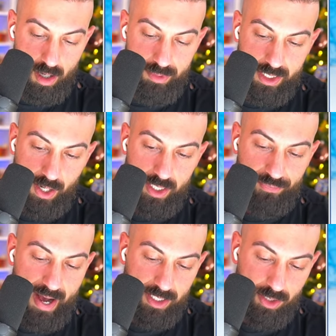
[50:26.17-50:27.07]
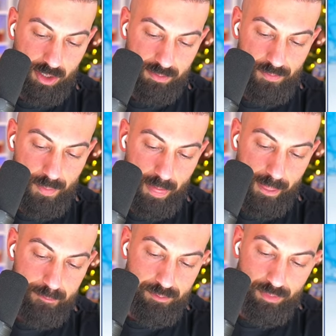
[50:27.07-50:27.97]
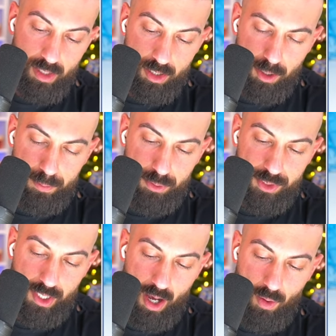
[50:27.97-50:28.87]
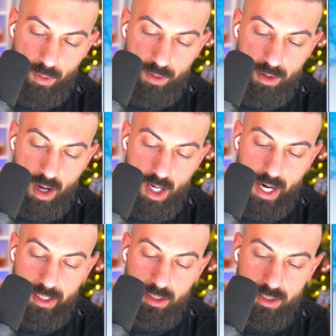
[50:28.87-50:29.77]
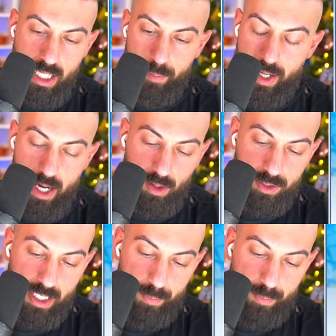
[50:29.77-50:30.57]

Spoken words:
Mysterious Fossil, Kabuto. All right, it's got to be a holo.